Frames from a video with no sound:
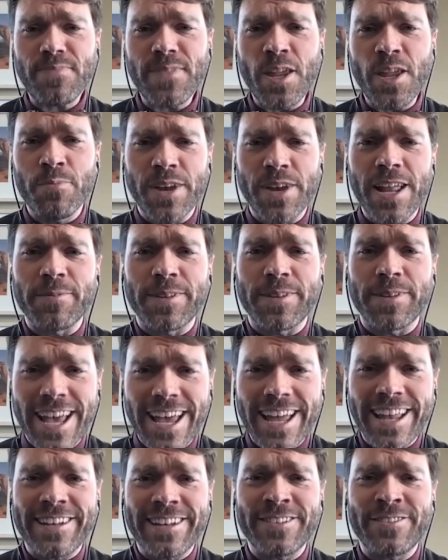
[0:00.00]
But I'm
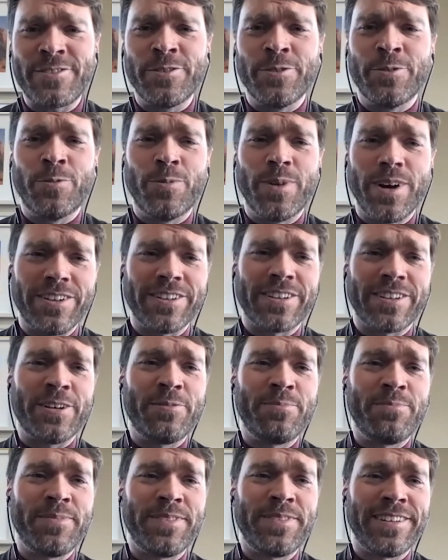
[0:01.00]
glad to
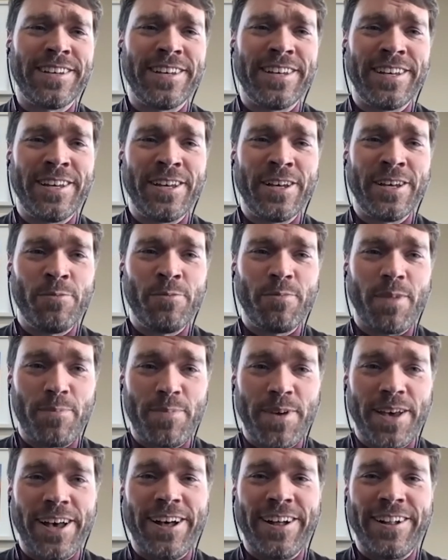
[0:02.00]
welcome my
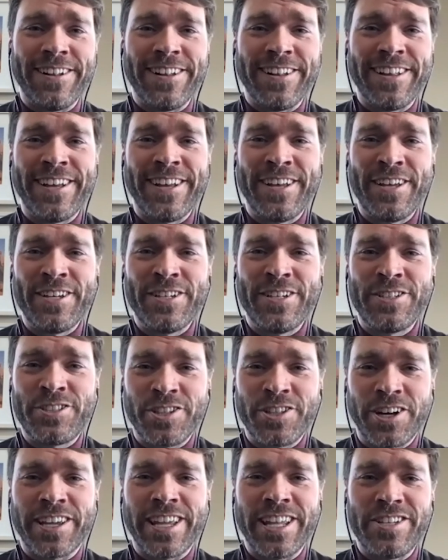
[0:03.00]
pal,
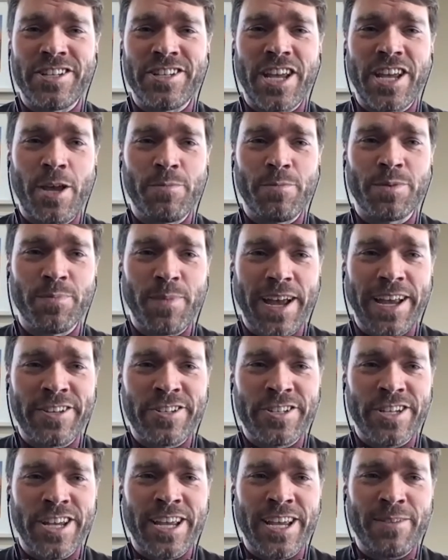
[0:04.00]
Sharky James, Mike
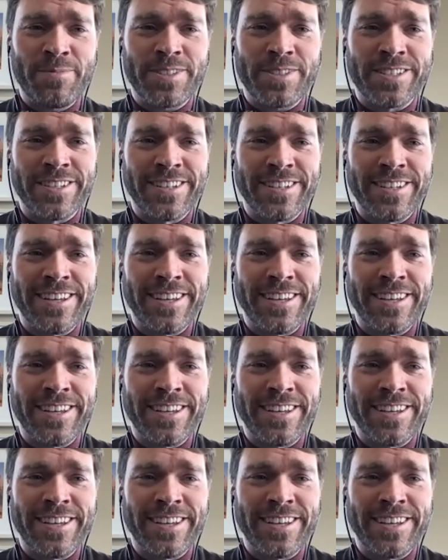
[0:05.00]
James.